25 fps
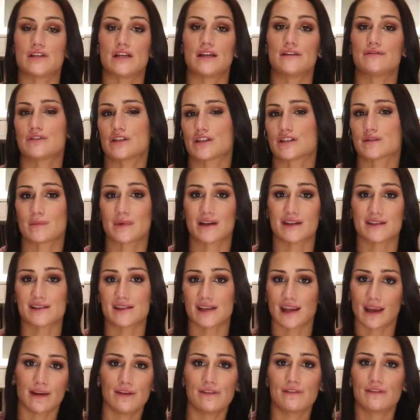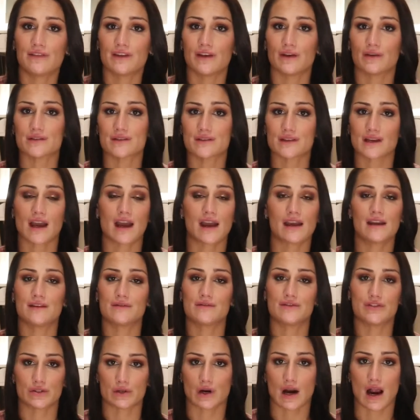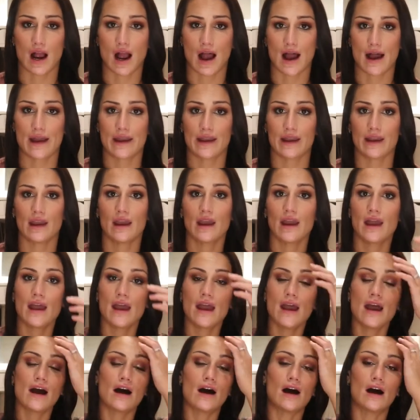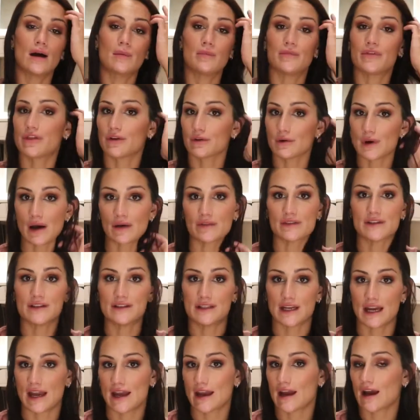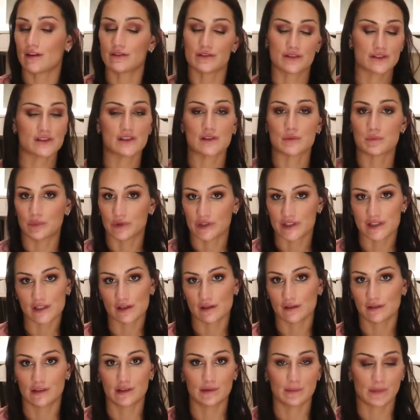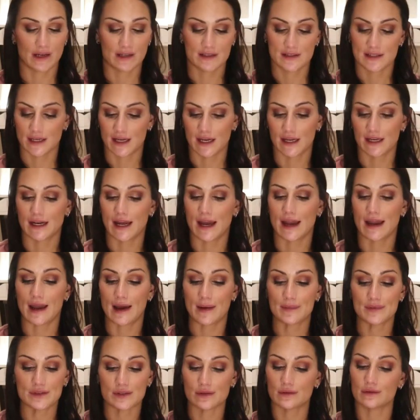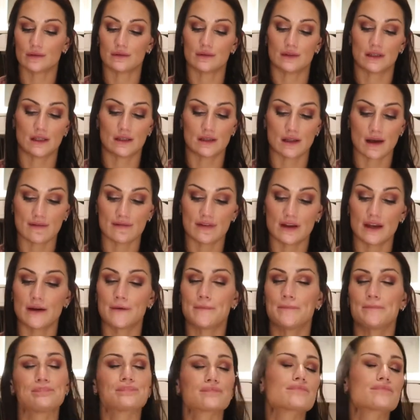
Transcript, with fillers: it if just my skin feels kind of dry um, throughout the day. I'll just spritz it onto my skin. I absolutely love it.